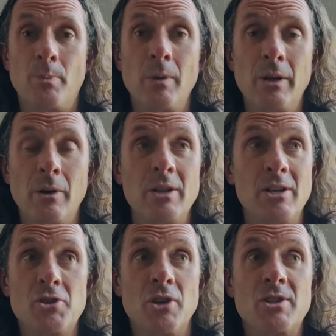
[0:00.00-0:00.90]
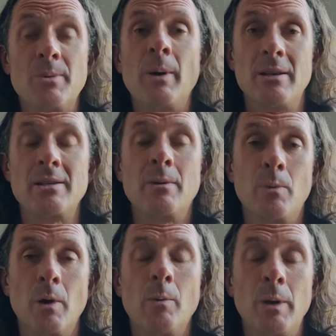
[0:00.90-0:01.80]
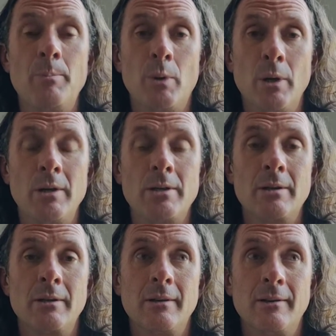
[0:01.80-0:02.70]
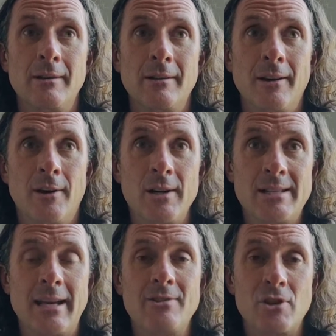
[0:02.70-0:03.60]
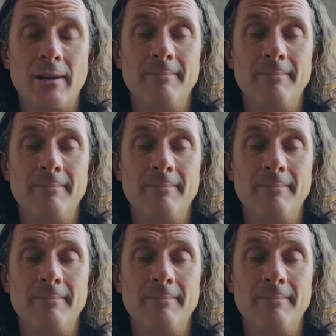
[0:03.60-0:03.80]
it just depends on where we put our attention.